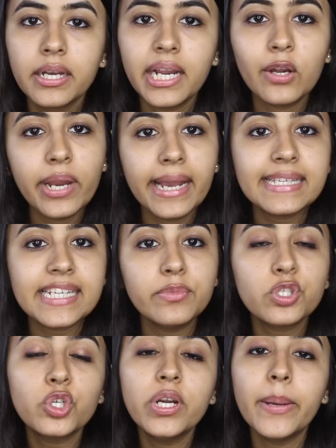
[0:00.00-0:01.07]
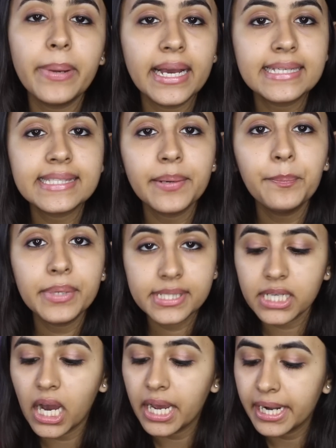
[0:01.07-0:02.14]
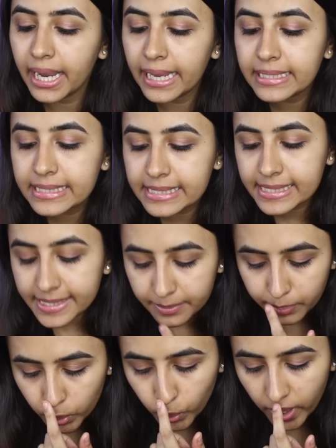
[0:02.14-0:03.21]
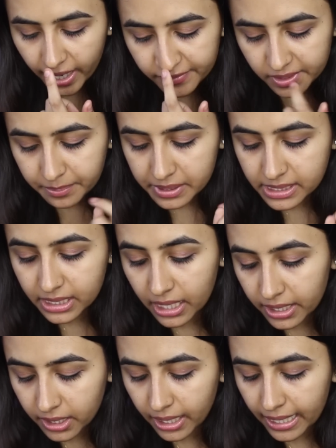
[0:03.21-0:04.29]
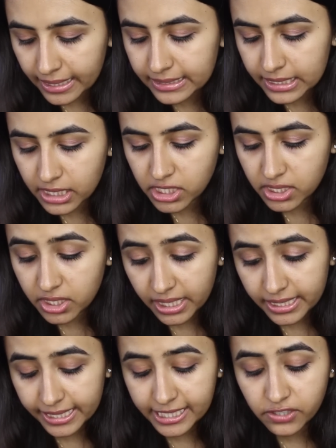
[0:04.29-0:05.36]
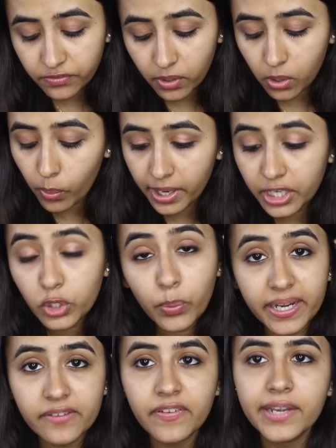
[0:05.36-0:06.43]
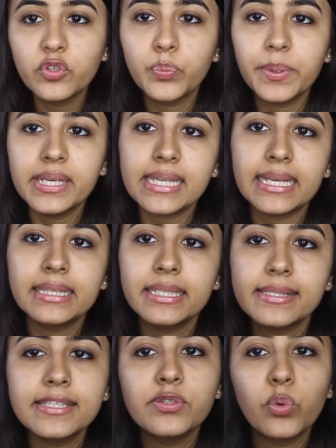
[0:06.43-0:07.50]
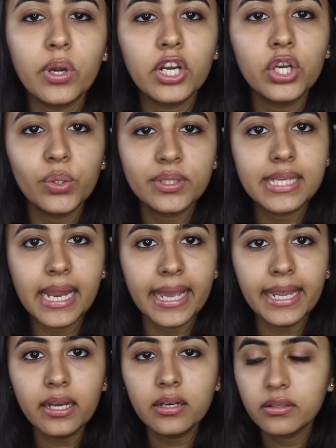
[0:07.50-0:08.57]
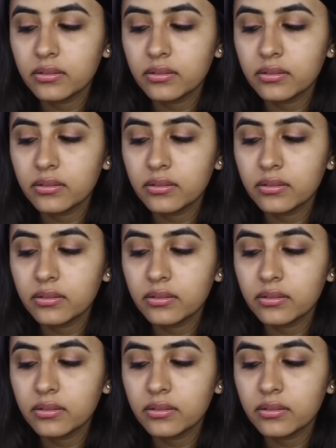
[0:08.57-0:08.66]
Now next I'm just going to apply some mascara, and this is the Blue Heaven mascara, and this retails for 125 rupees, and this is what it looks like.